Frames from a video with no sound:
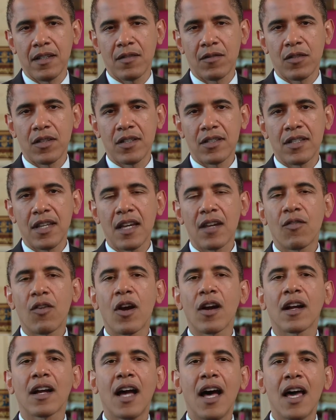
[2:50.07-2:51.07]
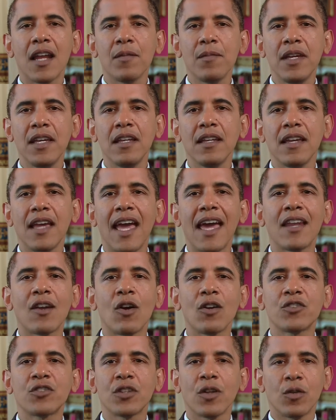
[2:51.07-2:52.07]
For the sake of our economy and
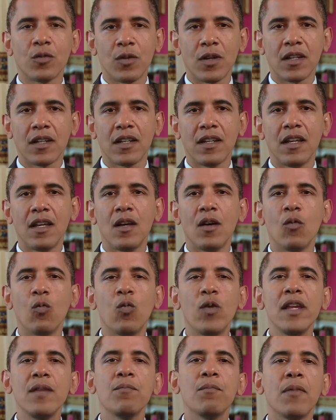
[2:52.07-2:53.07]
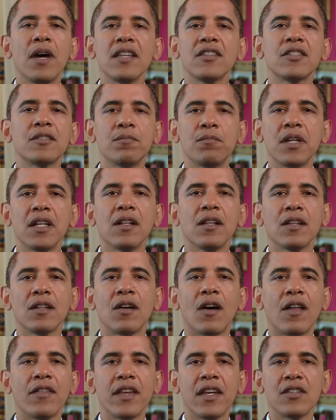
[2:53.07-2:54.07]
our children, we must build
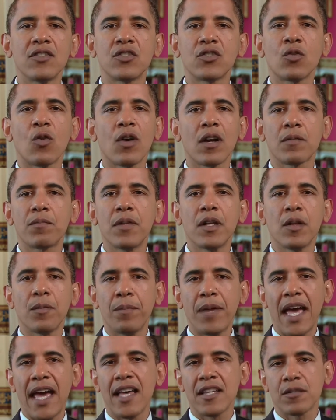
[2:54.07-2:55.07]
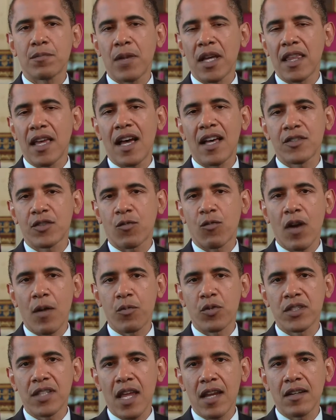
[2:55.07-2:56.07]
on the historic bill passed by the House of
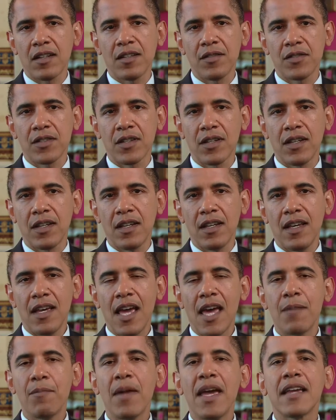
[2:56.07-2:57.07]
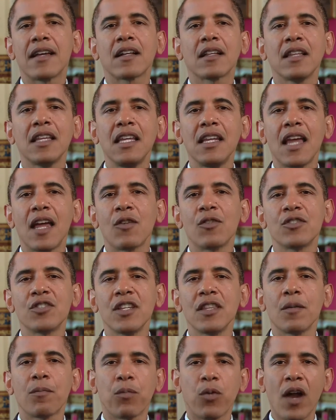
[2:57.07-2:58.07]
Representatives and make clean
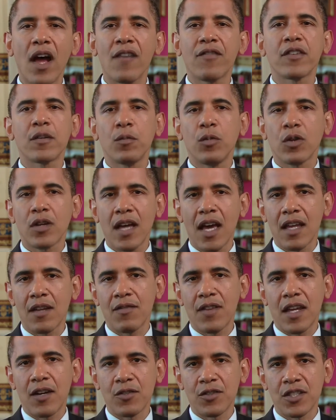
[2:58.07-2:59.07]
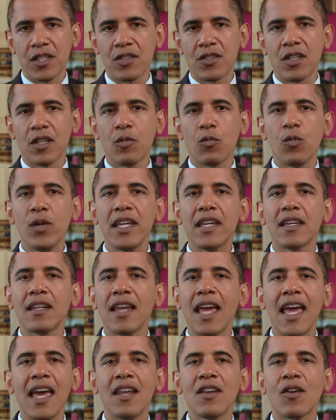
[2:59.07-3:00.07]
energy the profitable kind of energy so that we
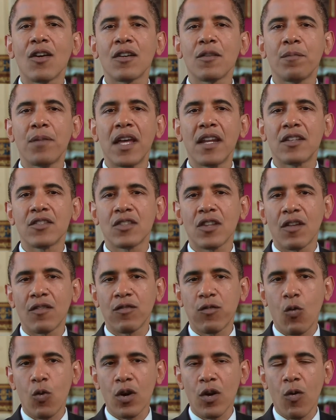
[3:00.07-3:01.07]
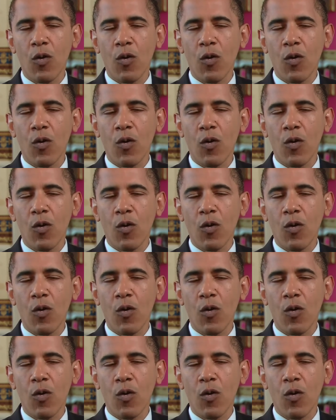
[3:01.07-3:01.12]
can end our dependence on foreign